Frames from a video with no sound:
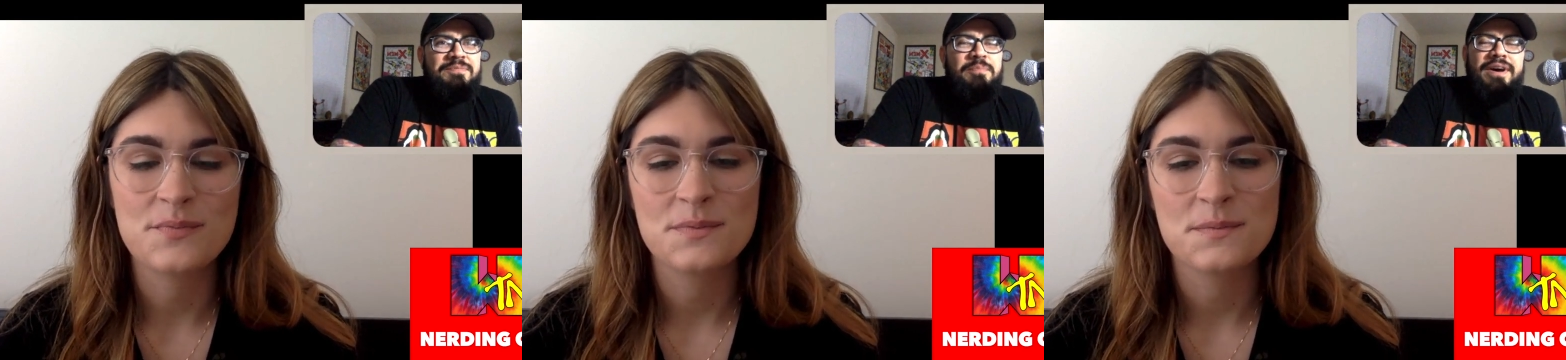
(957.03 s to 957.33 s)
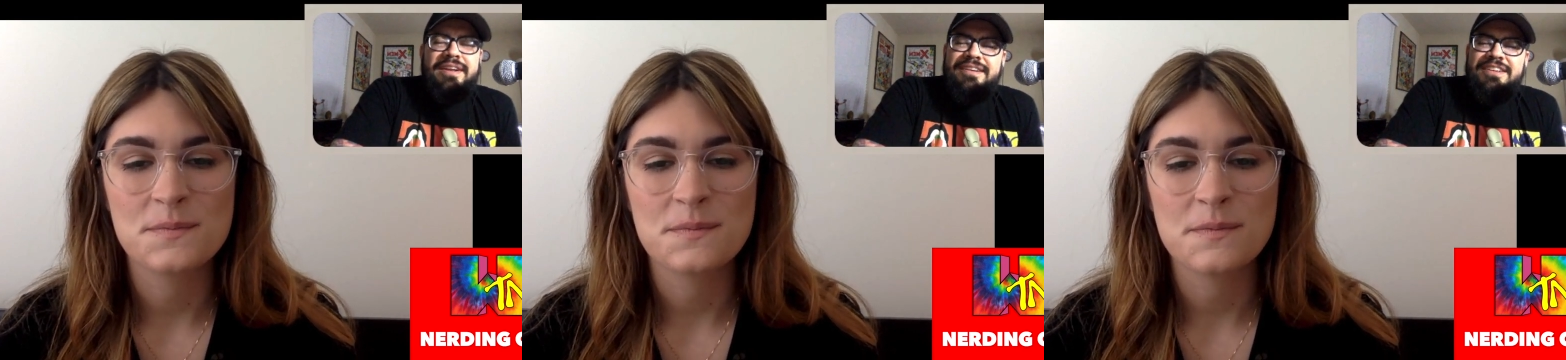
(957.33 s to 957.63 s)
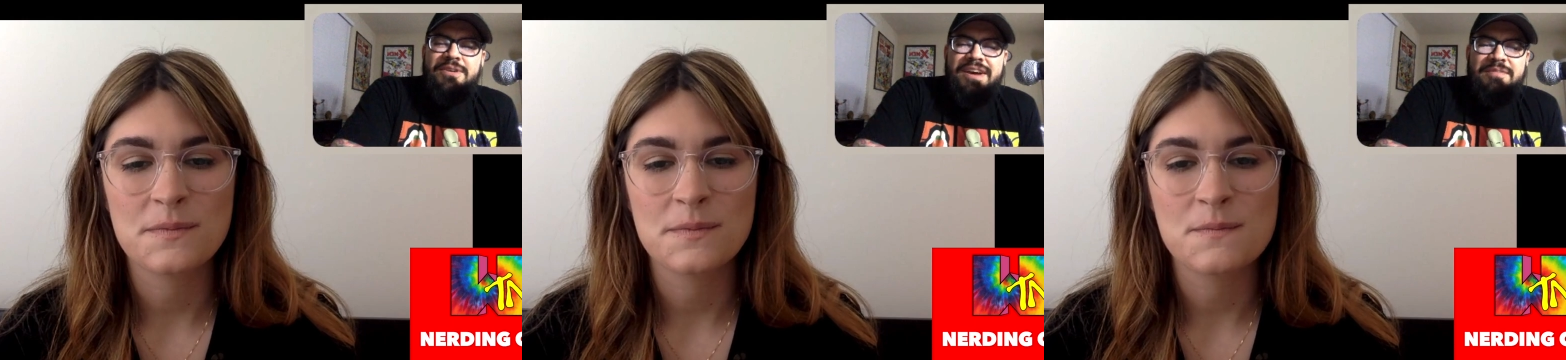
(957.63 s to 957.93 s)
Speaker 1: If
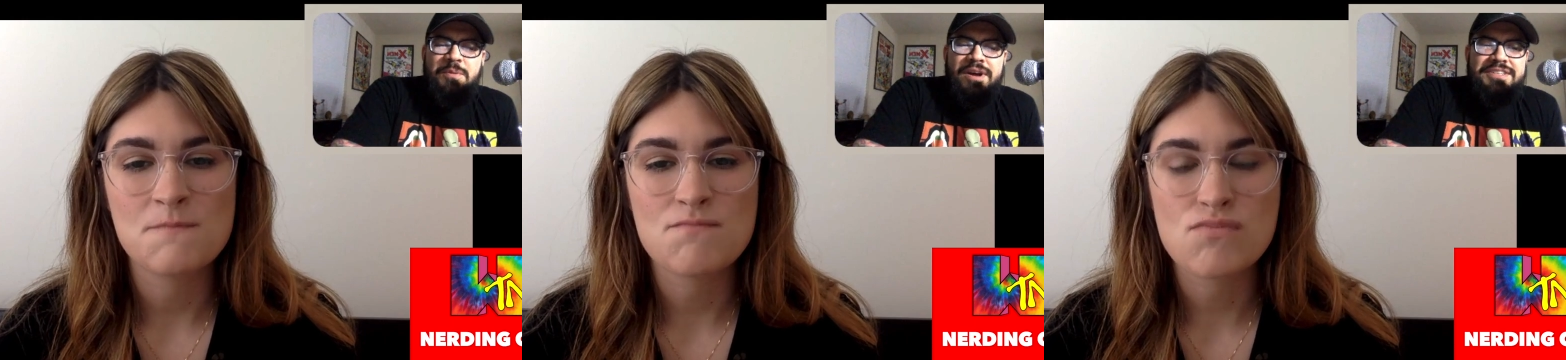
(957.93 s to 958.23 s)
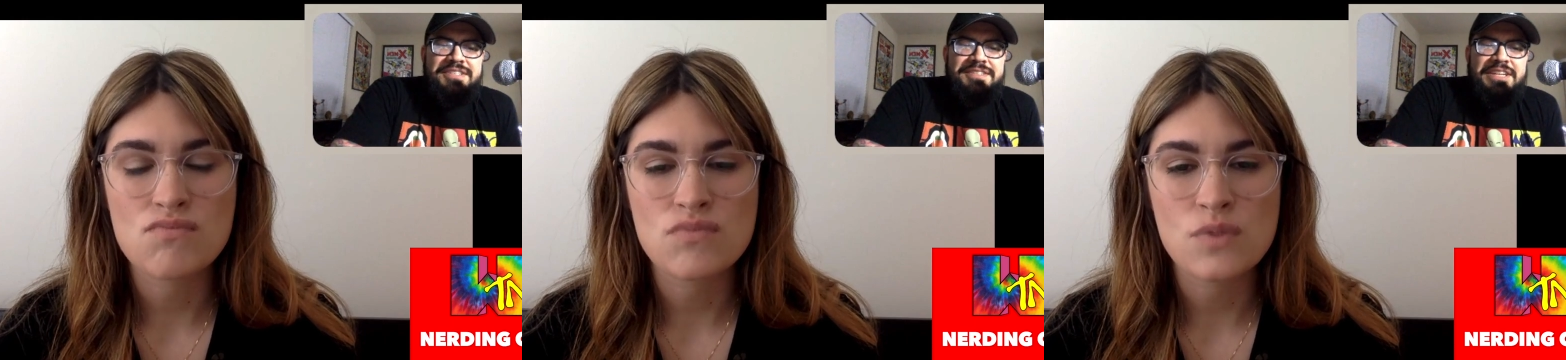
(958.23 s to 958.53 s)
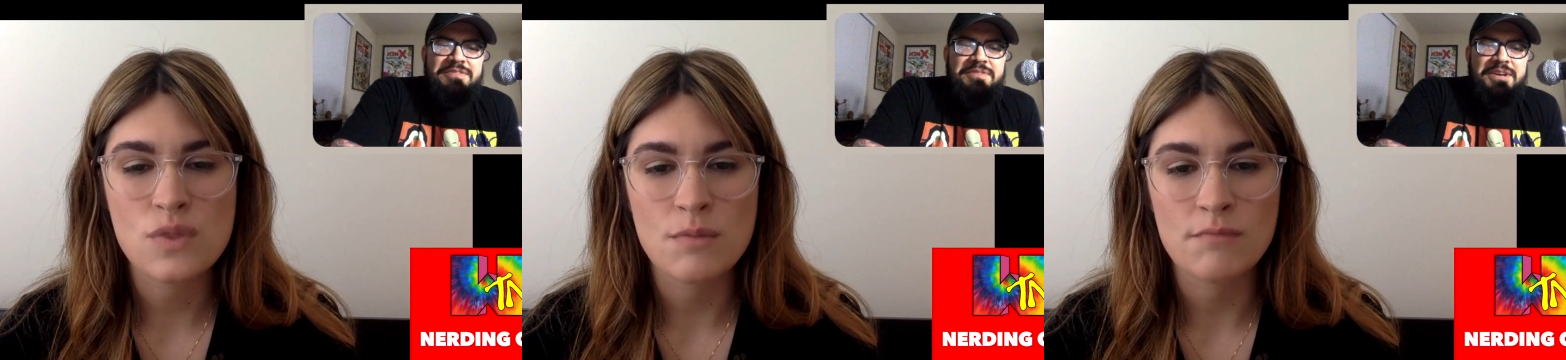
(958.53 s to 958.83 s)
but you haven't
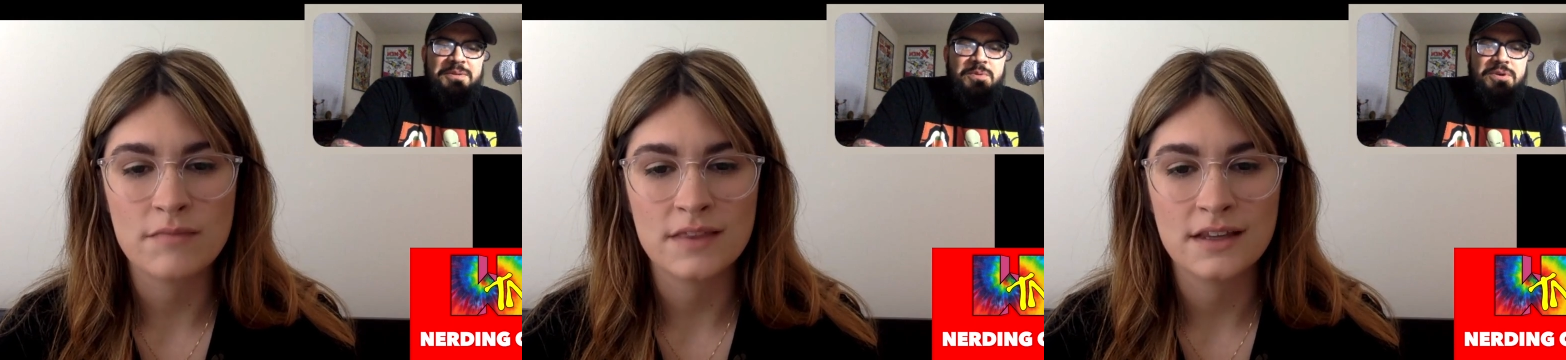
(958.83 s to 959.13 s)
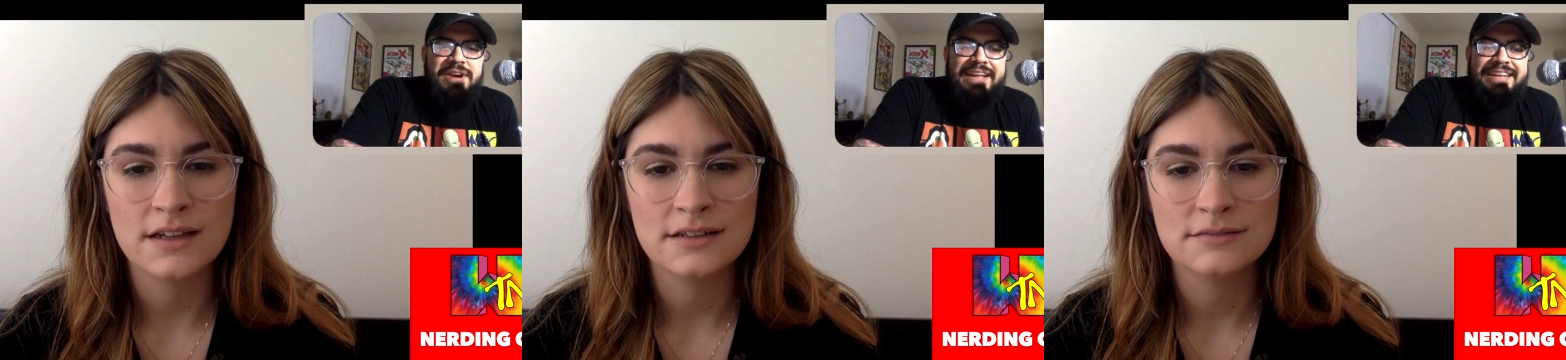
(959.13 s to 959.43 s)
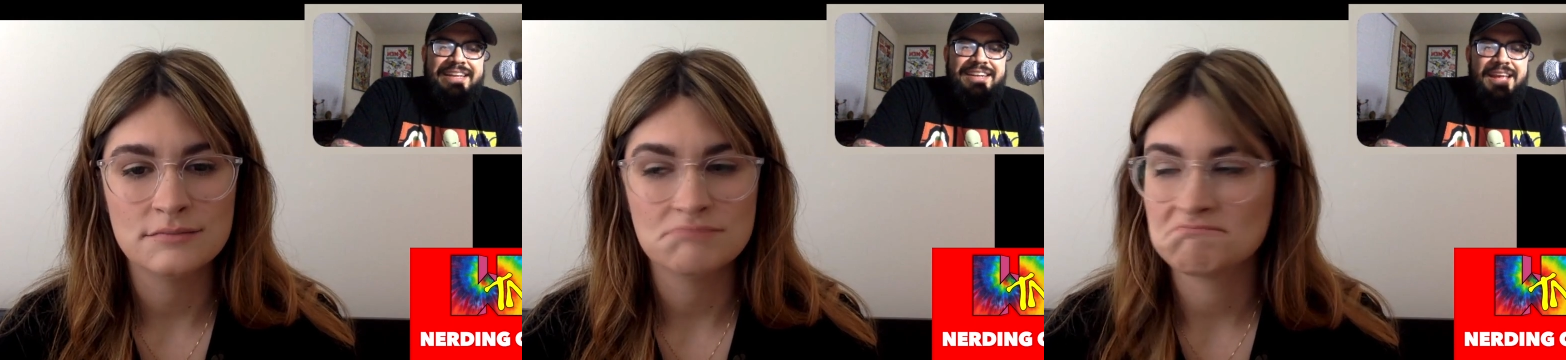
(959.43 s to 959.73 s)
watched Infinity
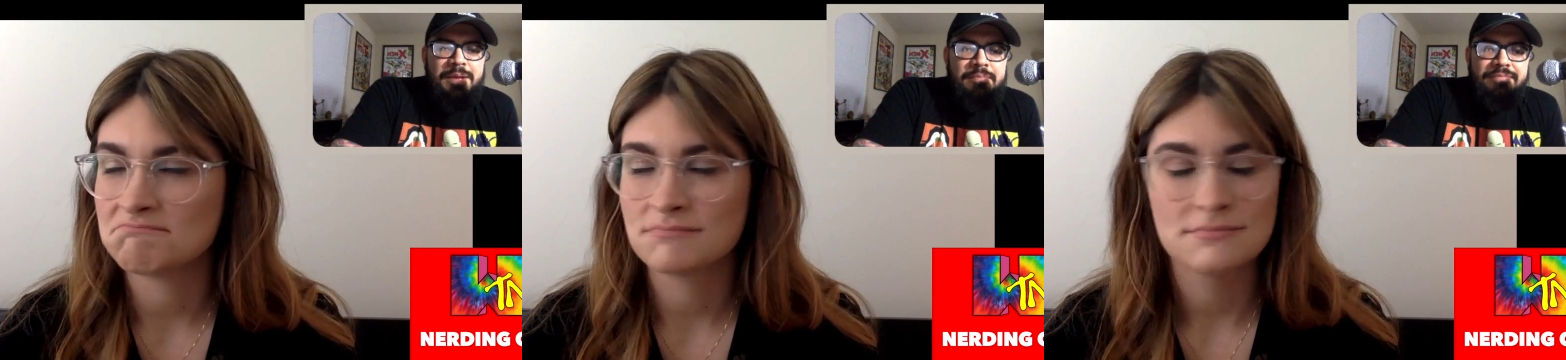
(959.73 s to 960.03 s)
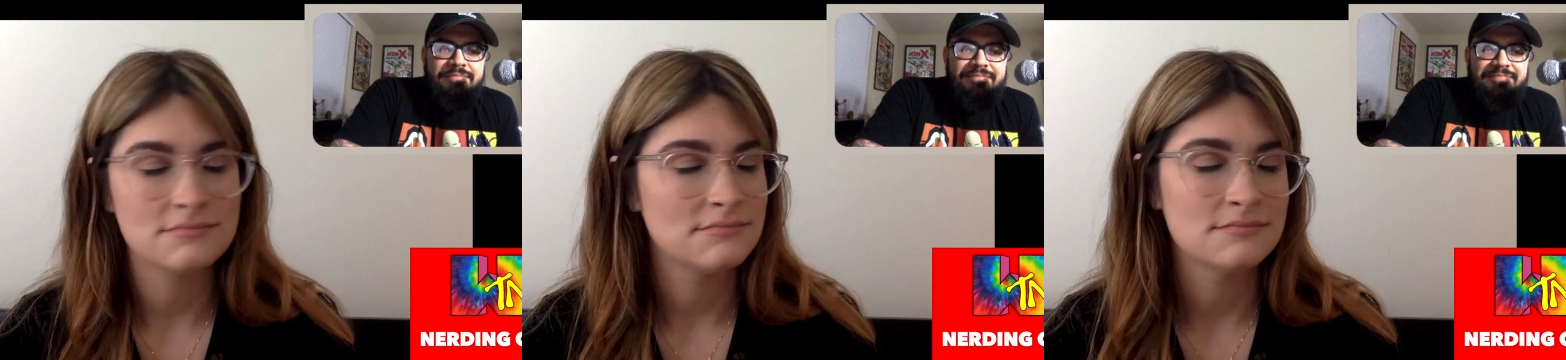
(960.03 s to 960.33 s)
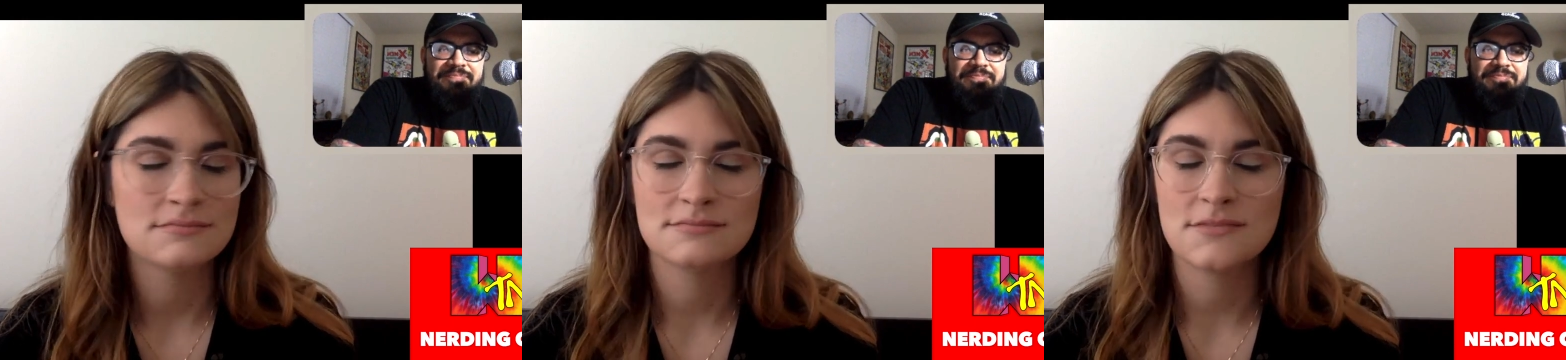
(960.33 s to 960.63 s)
War and Endgame?
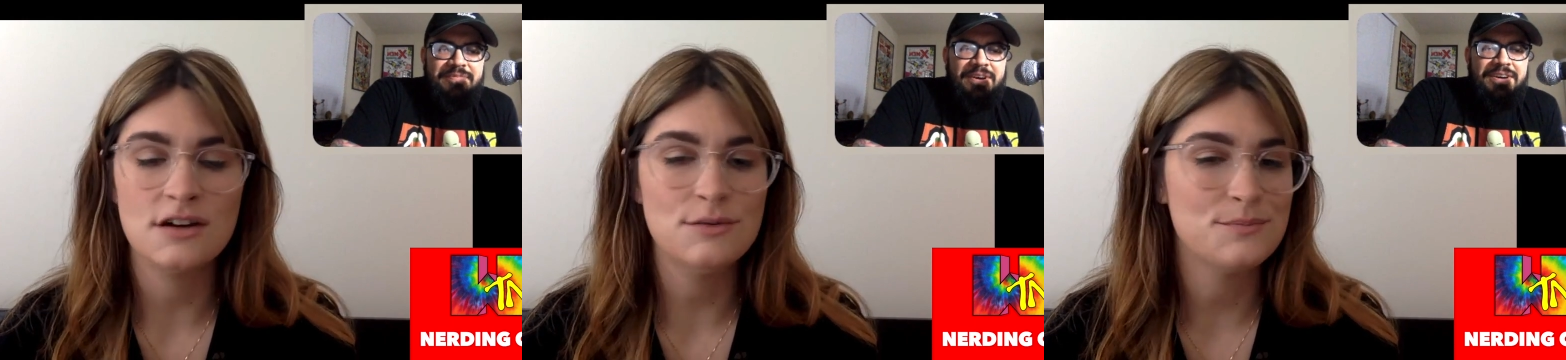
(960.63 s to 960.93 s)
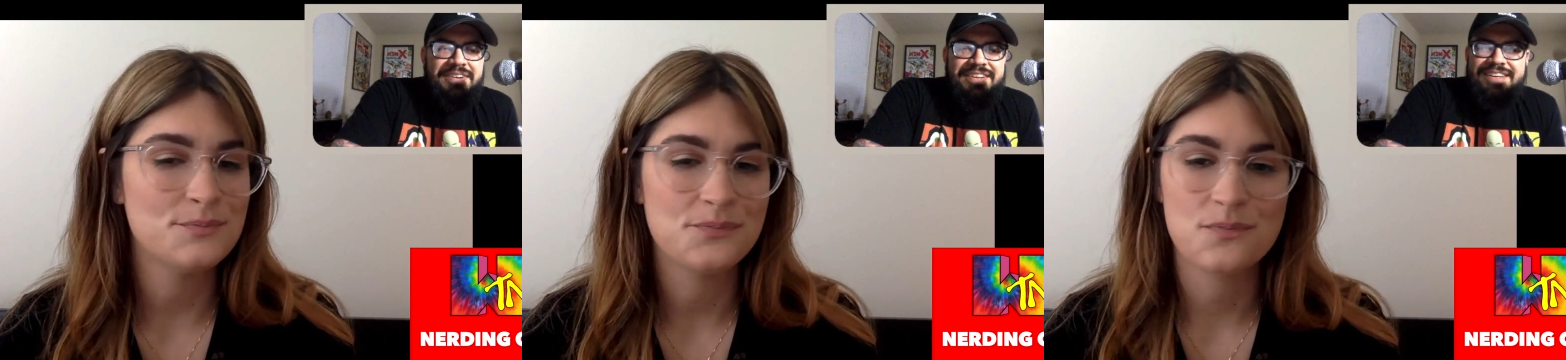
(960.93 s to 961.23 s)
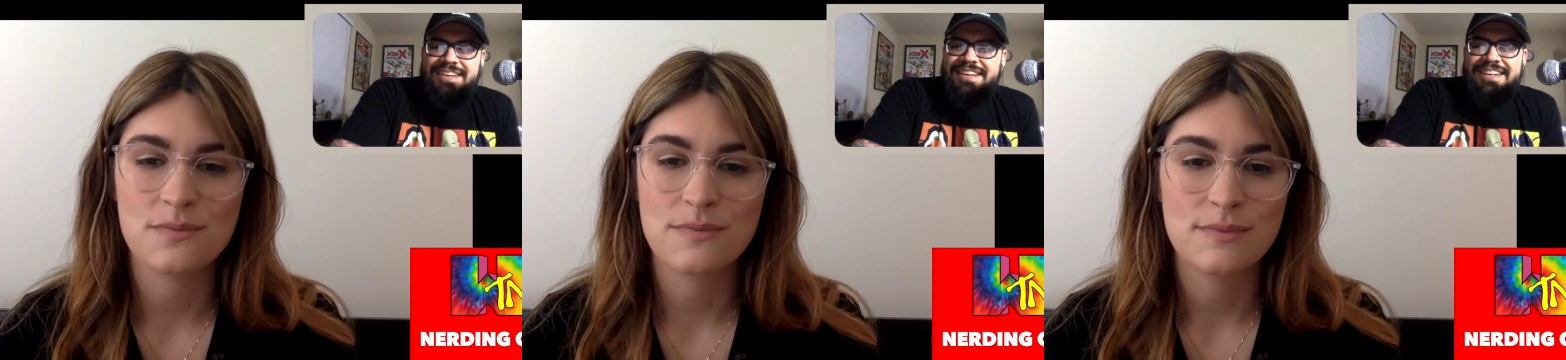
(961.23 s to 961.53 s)
No.
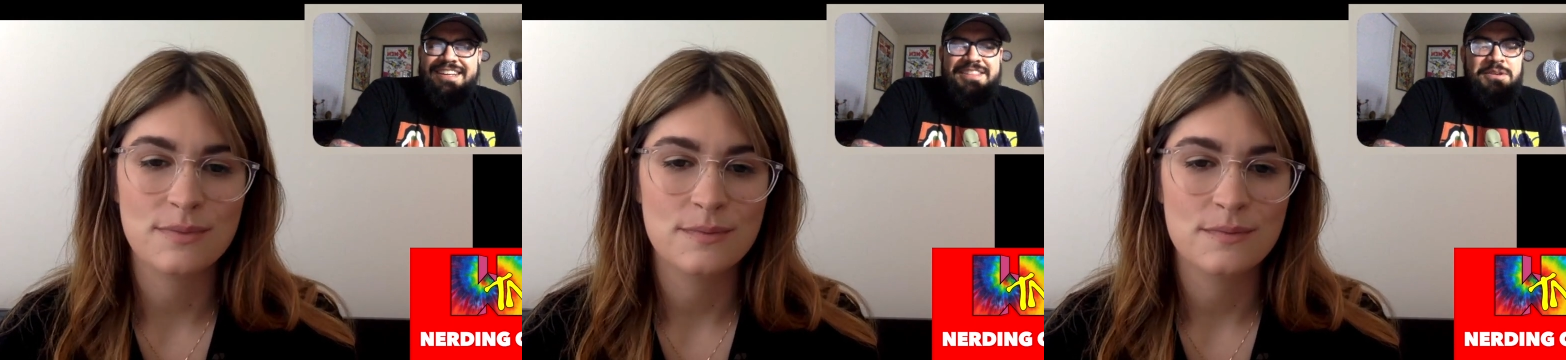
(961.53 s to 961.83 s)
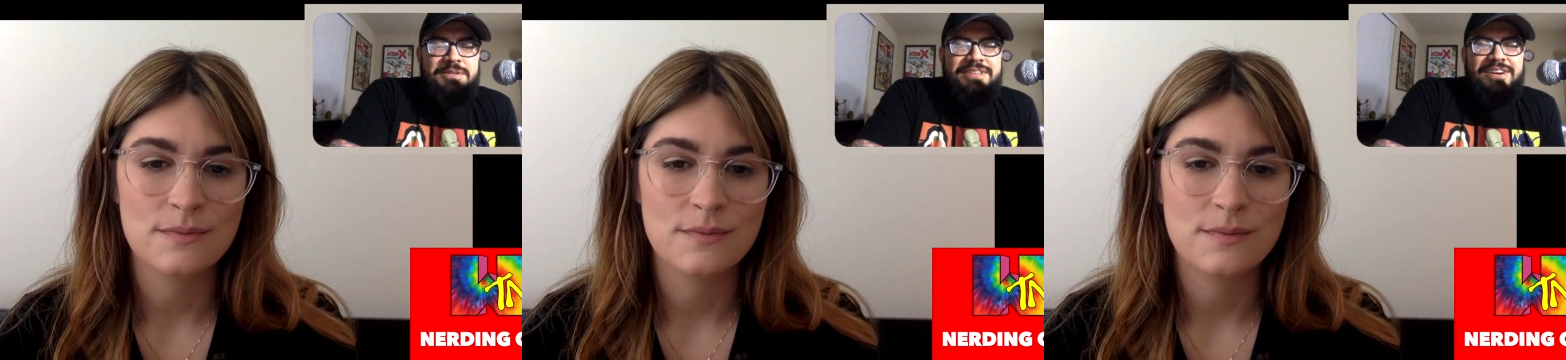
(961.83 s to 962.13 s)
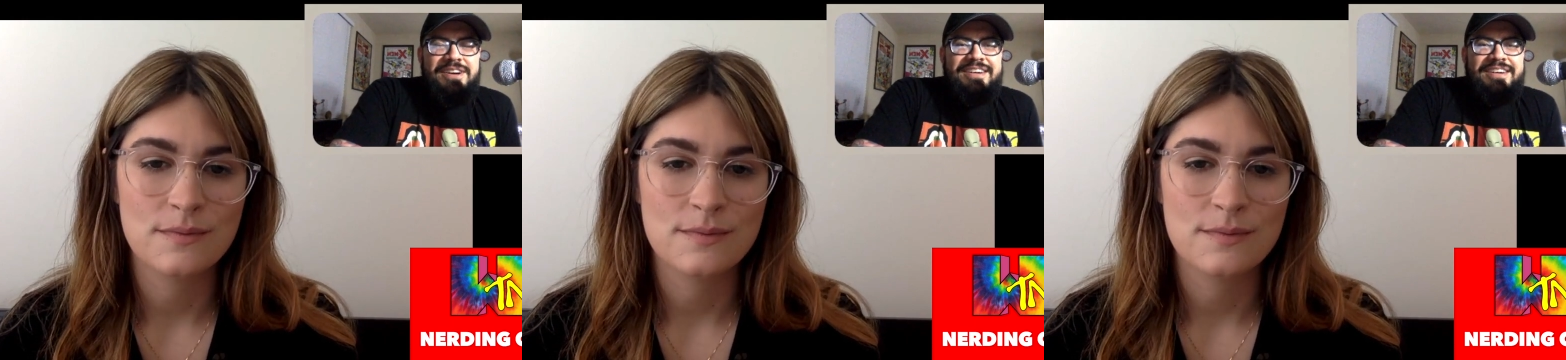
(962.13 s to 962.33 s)
Oh, those